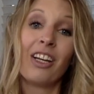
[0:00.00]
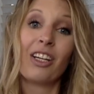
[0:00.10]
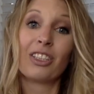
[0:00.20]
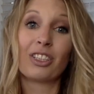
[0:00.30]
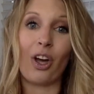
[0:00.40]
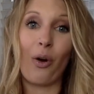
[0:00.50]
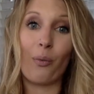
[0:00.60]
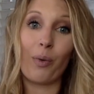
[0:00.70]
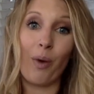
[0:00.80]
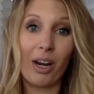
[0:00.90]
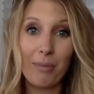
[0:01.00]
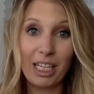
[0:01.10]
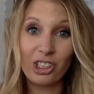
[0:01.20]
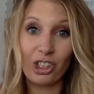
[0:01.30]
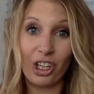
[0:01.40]
So we want to make
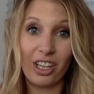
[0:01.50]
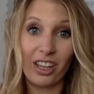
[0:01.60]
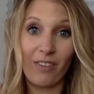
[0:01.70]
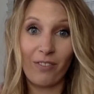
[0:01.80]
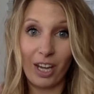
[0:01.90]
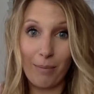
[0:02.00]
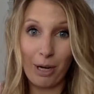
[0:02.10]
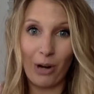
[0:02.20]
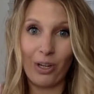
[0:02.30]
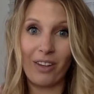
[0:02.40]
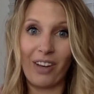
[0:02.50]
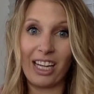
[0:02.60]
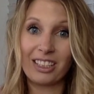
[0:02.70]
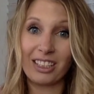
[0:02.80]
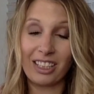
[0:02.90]
sure that the VMO and the
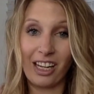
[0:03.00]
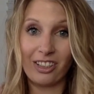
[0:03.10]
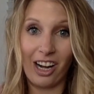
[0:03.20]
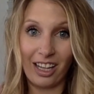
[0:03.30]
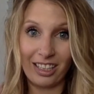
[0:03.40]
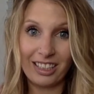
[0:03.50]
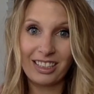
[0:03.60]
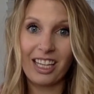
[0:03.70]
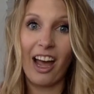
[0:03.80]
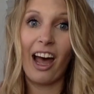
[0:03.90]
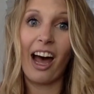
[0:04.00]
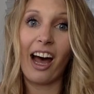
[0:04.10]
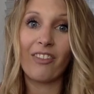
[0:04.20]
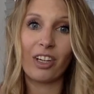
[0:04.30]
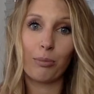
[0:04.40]
vastus lateralis
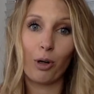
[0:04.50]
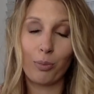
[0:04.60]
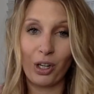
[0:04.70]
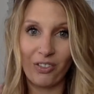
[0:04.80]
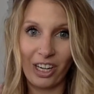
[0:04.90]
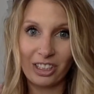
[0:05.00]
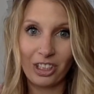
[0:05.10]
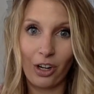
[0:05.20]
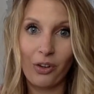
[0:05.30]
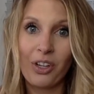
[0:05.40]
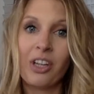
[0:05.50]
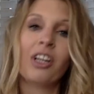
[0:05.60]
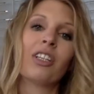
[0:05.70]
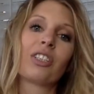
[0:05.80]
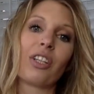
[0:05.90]
have an appropriate ratio.
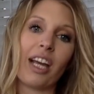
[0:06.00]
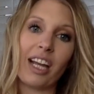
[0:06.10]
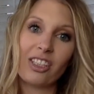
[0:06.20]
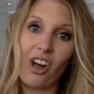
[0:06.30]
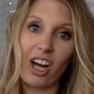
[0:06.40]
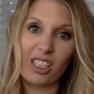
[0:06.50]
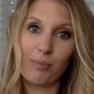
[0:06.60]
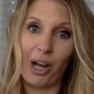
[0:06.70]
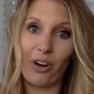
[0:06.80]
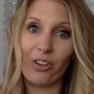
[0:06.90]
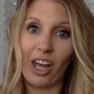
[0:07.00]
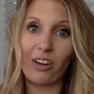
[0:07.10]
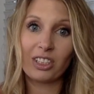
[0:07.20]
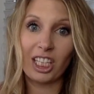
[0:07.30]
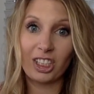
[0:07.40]
So like I talked about, the
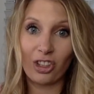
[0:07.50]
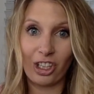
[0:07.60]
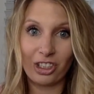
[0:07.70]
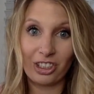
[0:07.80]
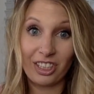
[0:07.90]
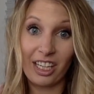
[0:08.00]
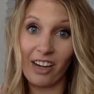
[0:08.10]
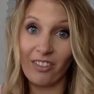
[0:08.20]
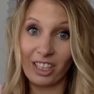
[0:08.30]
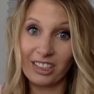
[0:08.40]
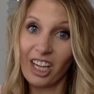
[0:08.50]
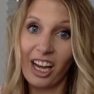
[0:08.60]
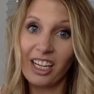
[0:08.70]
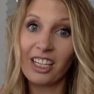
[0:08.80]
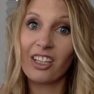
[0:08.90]
outside structures can get really
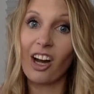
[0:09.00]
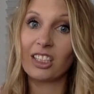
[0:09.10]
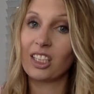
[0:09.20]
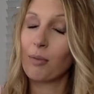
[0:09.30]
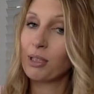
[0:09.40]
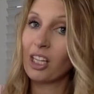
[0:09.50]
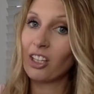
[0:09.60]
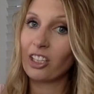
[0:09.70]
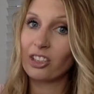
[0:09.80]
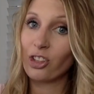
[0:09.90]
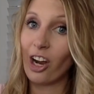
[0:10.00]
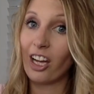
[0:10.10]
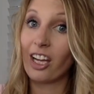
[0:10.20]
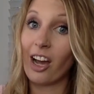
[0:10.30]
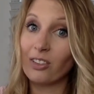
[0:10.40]
tight, causing the patella to
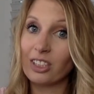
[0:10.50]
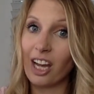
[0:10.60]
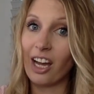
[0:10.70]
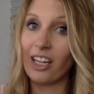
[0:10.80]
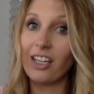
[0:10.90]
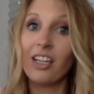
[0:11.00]
track outside